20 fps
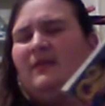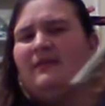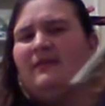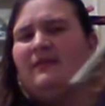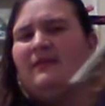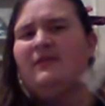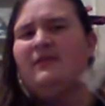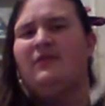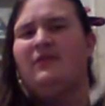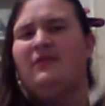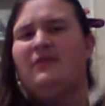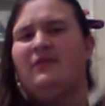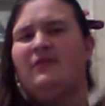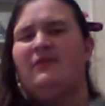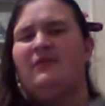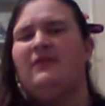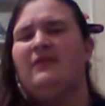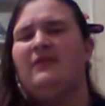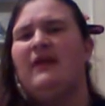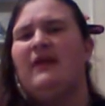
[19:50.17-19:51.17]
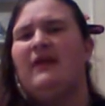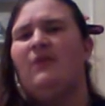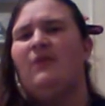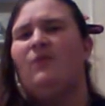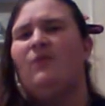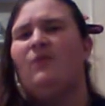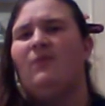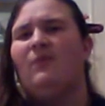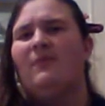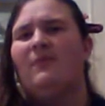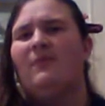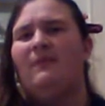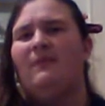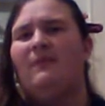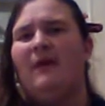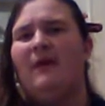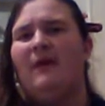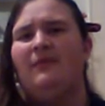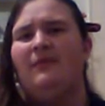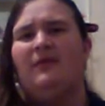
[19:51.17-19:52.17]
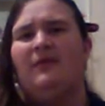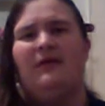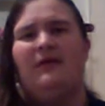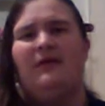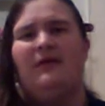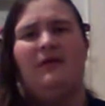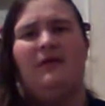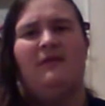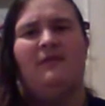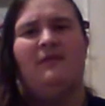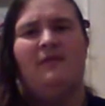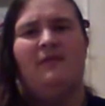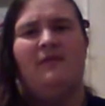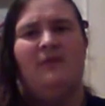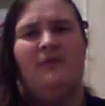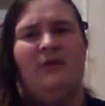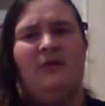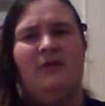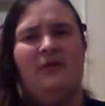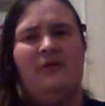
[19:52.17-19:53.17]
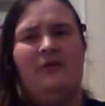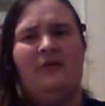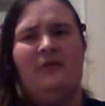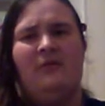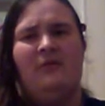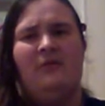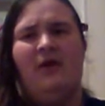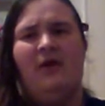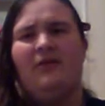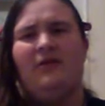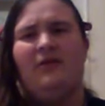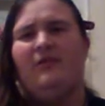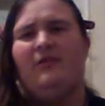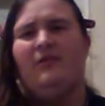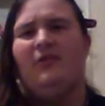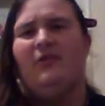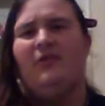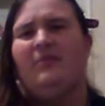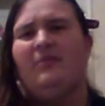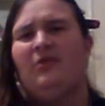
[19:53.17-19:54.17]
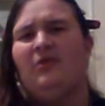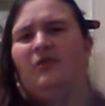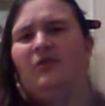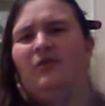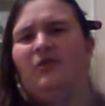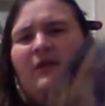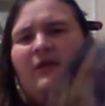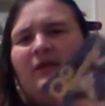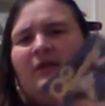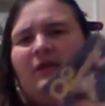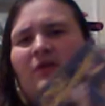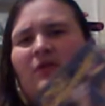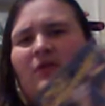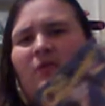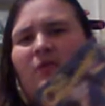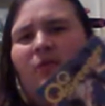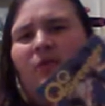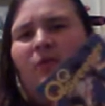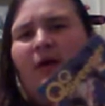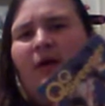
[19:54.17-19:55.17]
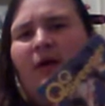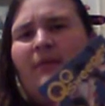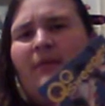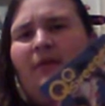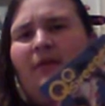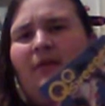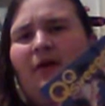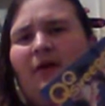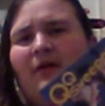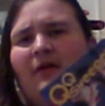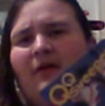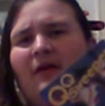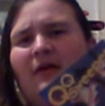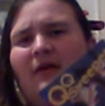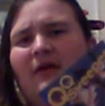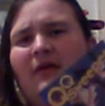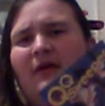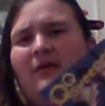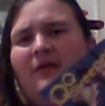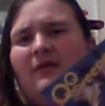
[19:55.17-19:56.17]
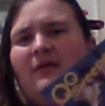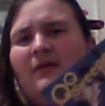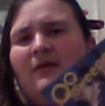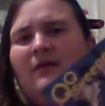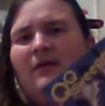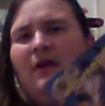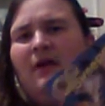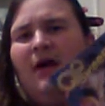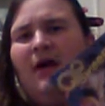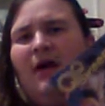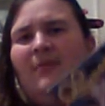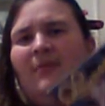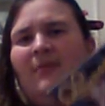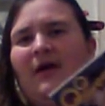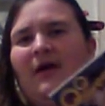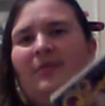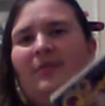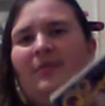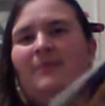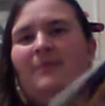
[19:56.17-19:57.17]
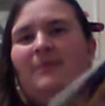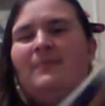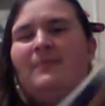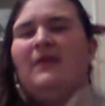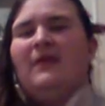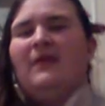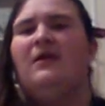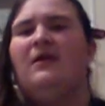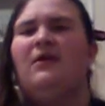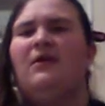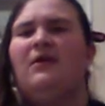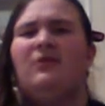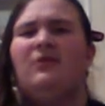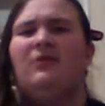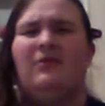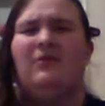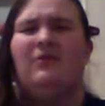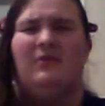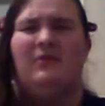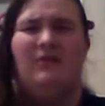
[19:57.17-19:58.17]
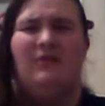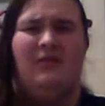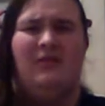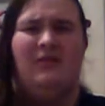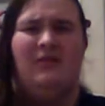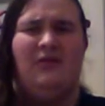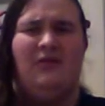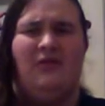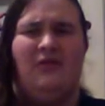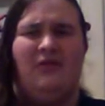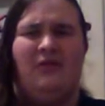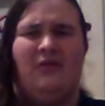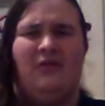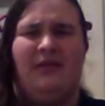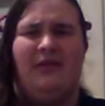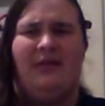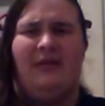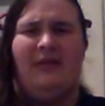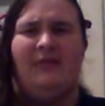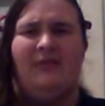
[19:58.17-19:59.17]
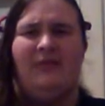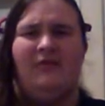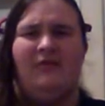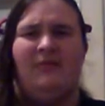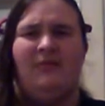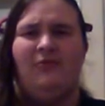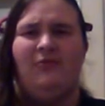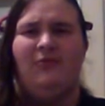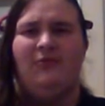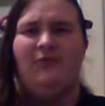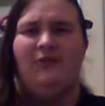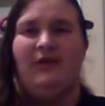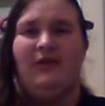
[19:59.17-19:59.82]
since you did that month of the manga, you've only been doing one manga a month. You don't read that much anymore,